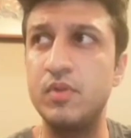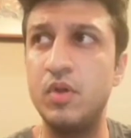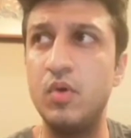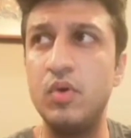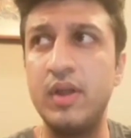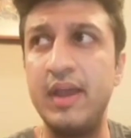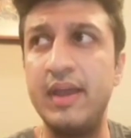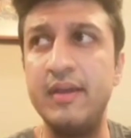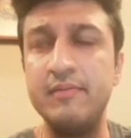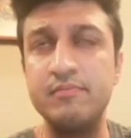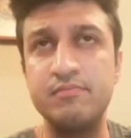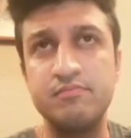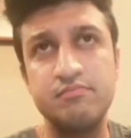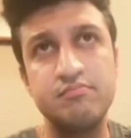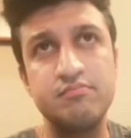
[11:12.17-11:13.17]
okay,
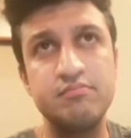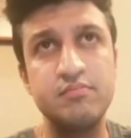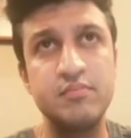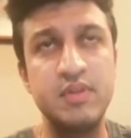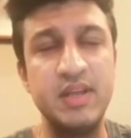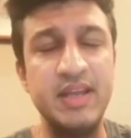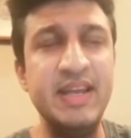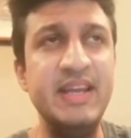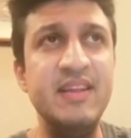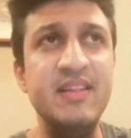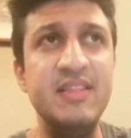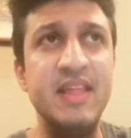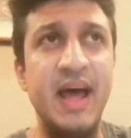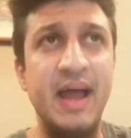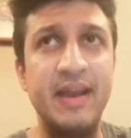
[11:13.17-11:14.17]
he
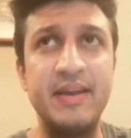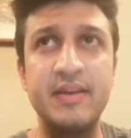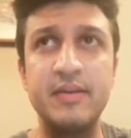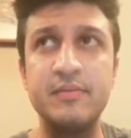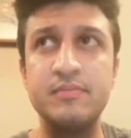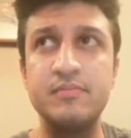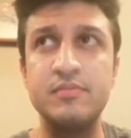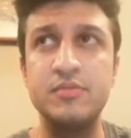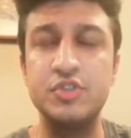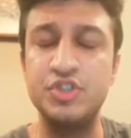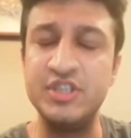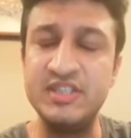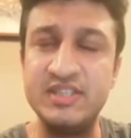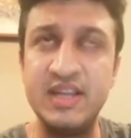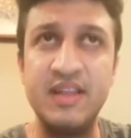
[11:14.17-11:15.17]
did that,
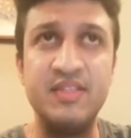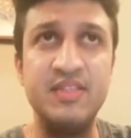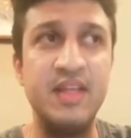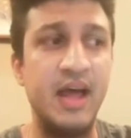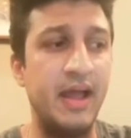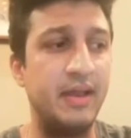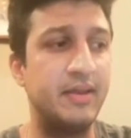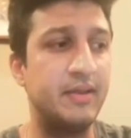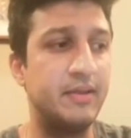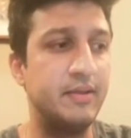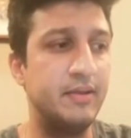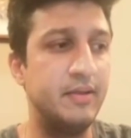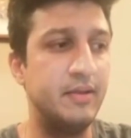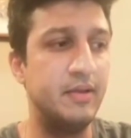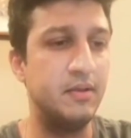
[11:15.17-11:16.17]
she said that,
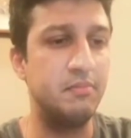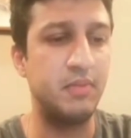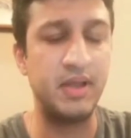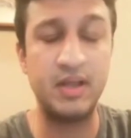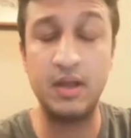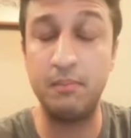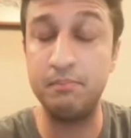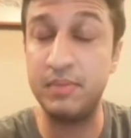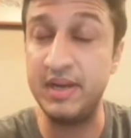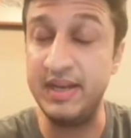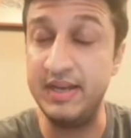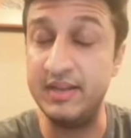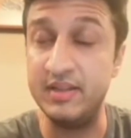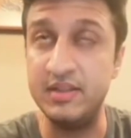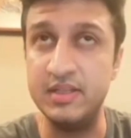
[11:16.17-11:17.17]
my
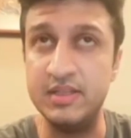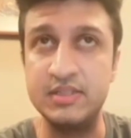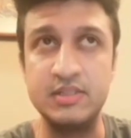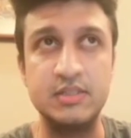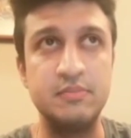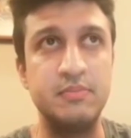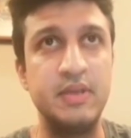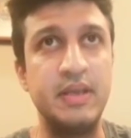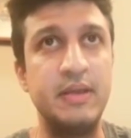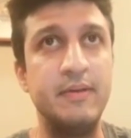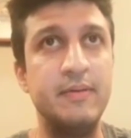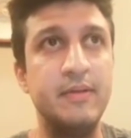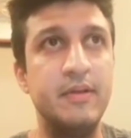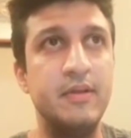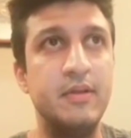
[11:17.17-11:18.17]
company did this to me,
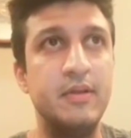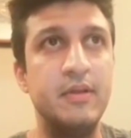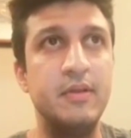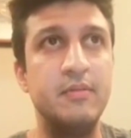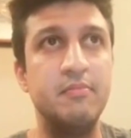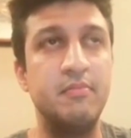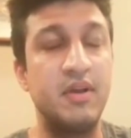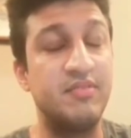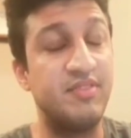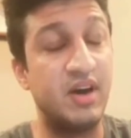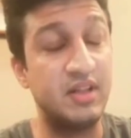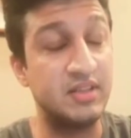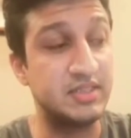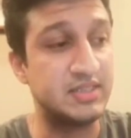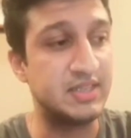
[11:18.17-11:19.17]
my
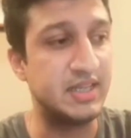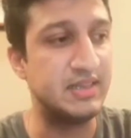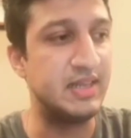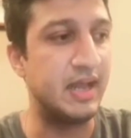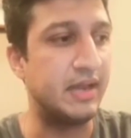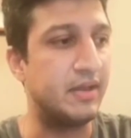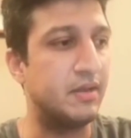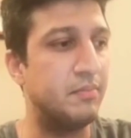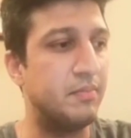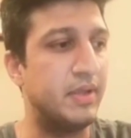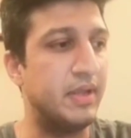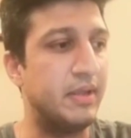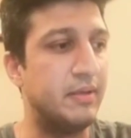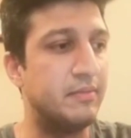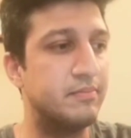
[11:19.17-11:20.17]
father said that to
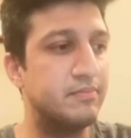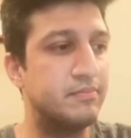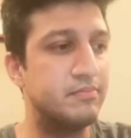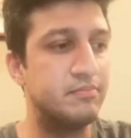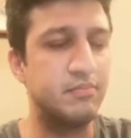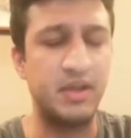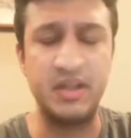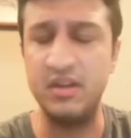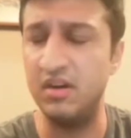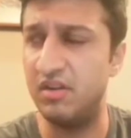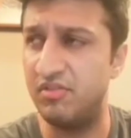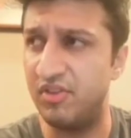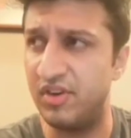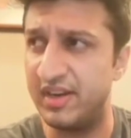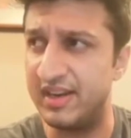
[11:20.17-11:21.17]
me, my
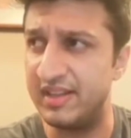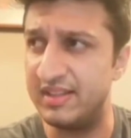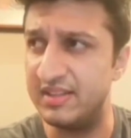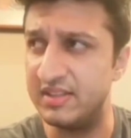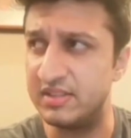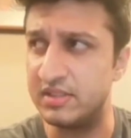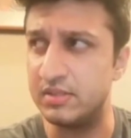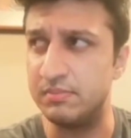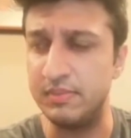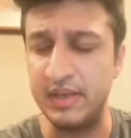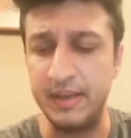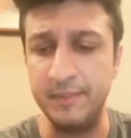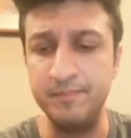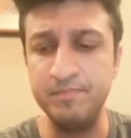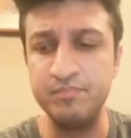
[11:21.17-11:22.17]
girlfriend did this to
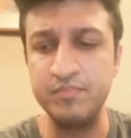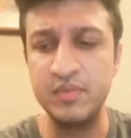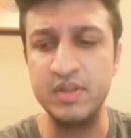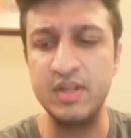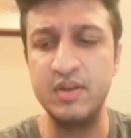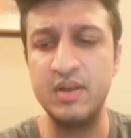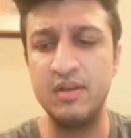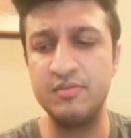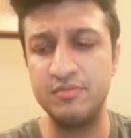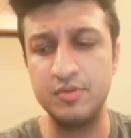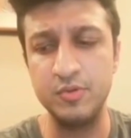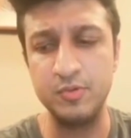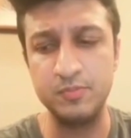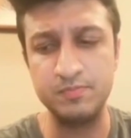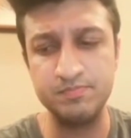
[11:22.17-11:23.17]
me. Then you have
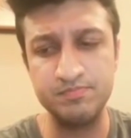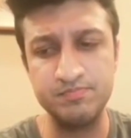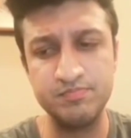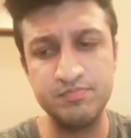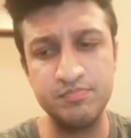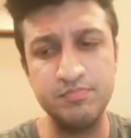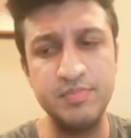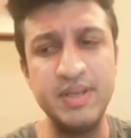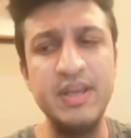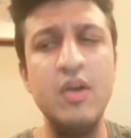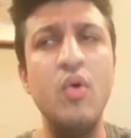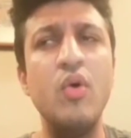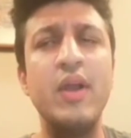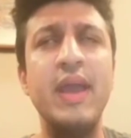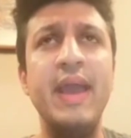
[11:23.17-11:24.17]
to be
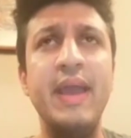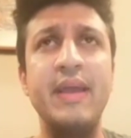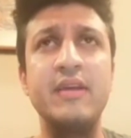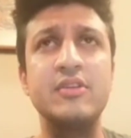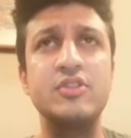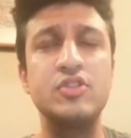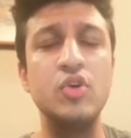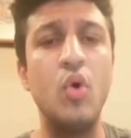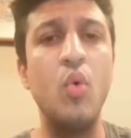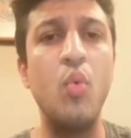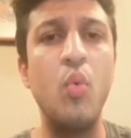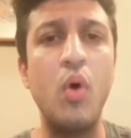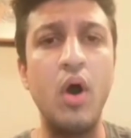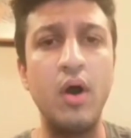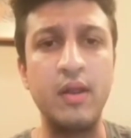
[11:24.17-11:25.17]
okay. So
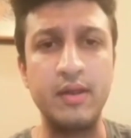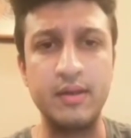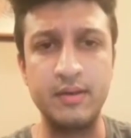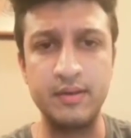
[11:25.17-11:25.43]
what?